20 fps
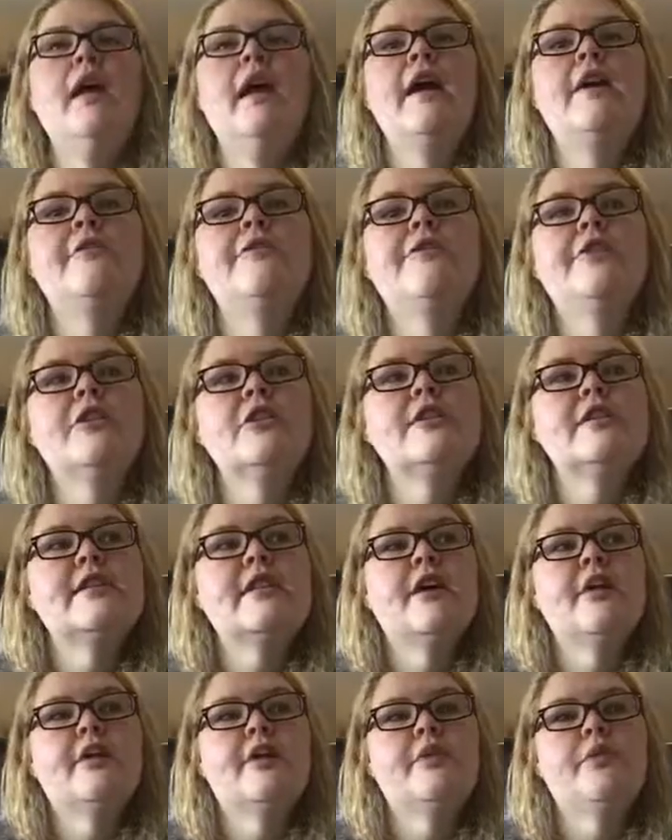It first
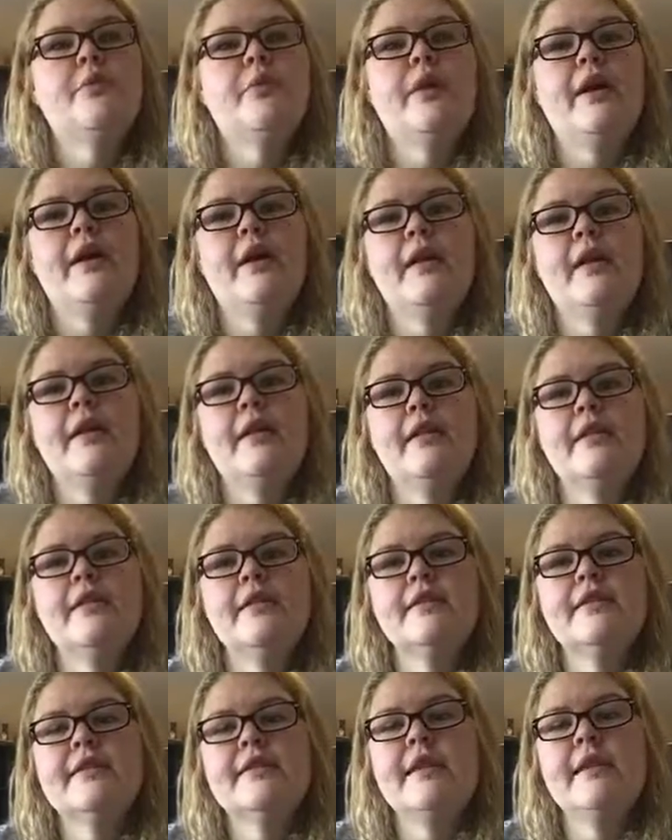started with
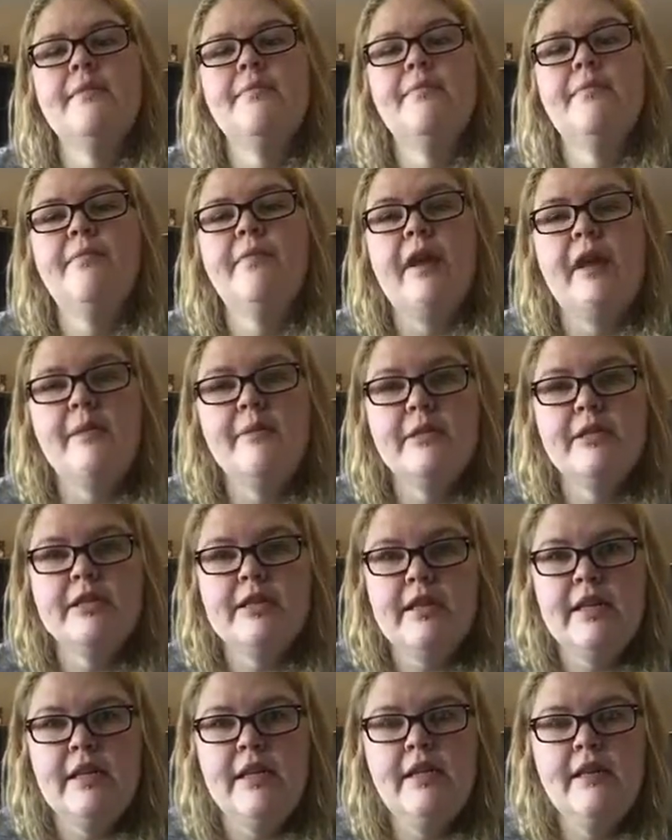some vitamin
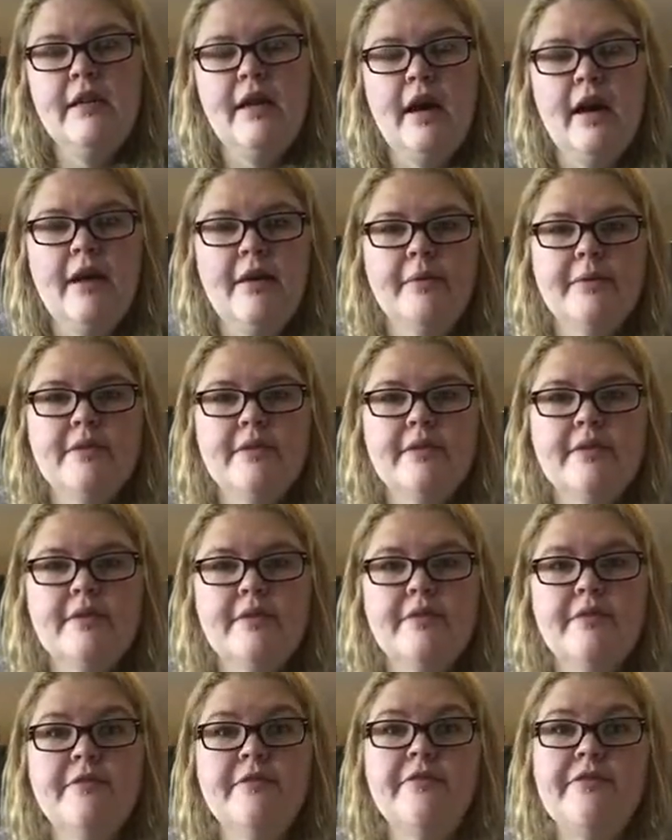D. I
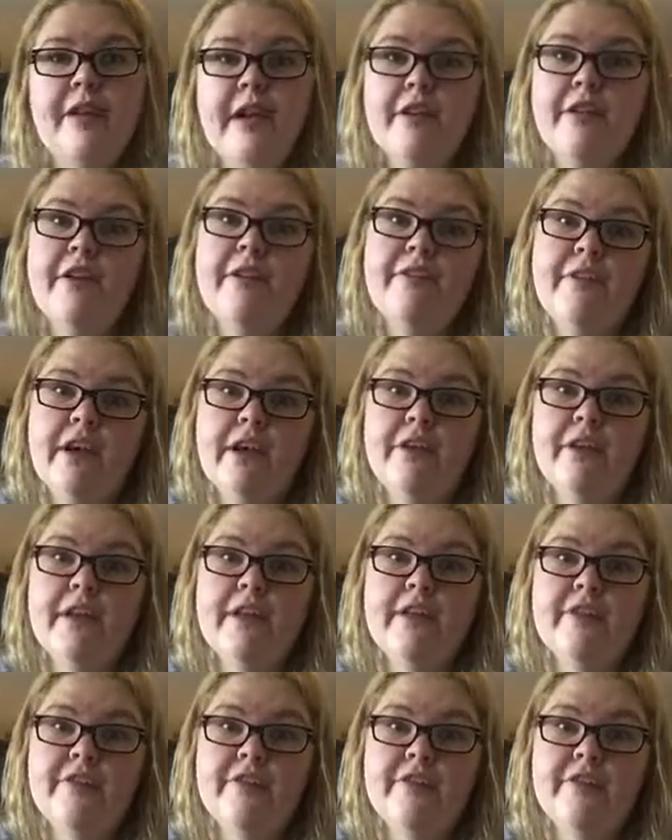was very, very